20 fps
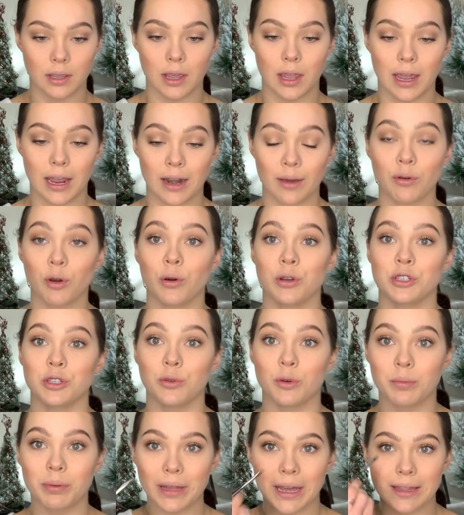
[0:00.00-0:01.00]
and I'm going to
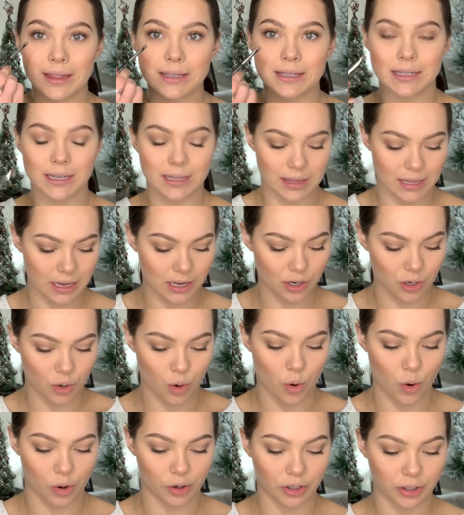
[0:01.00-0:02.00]
apply this to the inner
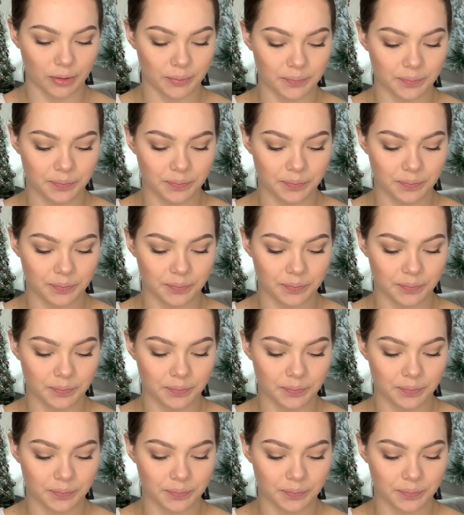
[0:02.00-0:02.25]
corner.